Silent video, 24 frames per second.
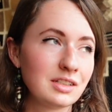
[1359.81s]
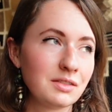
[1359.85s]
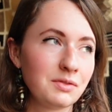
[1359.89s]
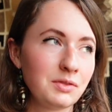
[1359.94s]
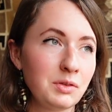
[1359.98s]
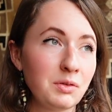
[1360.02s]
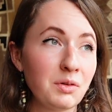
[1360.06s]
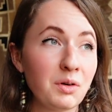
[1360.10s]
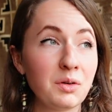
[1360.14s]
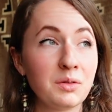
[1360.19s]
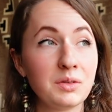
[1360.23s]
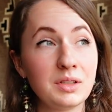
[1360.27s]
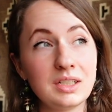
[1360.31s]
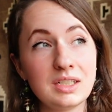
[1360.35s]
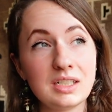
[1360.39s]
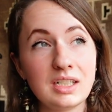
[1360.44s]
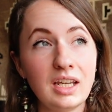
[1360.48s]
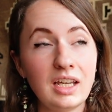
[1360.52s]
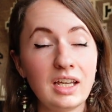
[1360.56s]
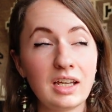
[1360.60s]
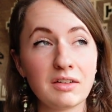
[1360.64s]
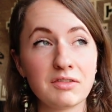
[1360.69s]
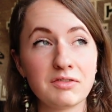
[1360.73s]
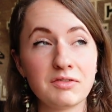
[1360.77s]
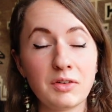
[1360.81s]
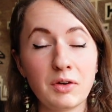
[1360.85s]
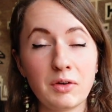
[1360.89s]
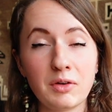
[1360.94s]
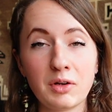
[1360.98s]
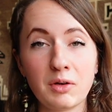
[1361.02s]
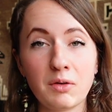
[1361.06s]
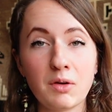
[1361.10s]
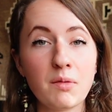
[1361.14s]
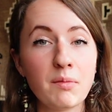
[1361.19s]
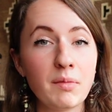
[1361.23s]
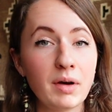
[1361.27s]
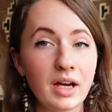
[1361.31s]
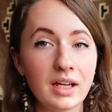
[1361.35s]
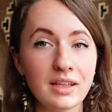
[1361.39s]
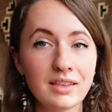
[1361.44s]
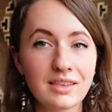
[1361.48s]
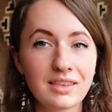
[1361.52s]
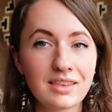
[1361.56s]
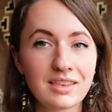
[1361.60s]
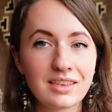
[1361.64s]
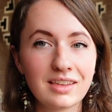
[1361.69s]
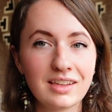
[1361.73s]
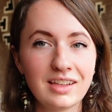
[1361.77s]
if you only take a photo a
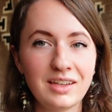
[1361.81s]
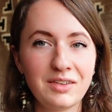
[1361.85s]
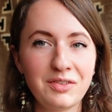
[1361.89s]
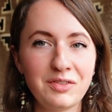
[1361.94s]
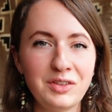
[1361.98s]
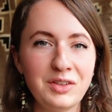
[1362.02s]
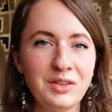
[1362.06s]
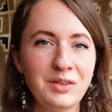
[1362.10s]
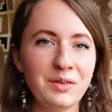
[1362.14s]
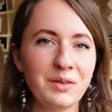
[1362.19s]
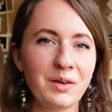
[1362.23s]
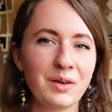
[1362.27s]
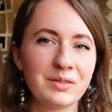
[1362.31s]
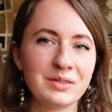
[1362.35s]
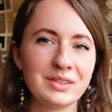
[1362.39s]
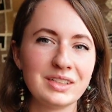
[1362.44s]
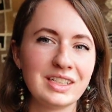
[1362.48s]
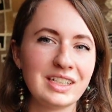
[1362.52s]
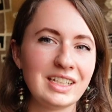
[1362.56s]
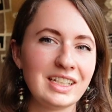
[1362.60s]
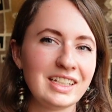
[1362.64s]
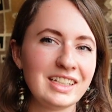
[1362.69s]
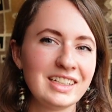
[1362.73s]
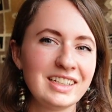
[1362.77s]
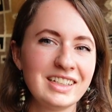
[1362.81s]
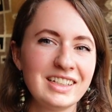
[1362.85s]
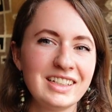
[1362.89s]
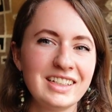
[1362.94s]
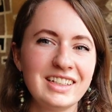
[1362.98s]
month, if you only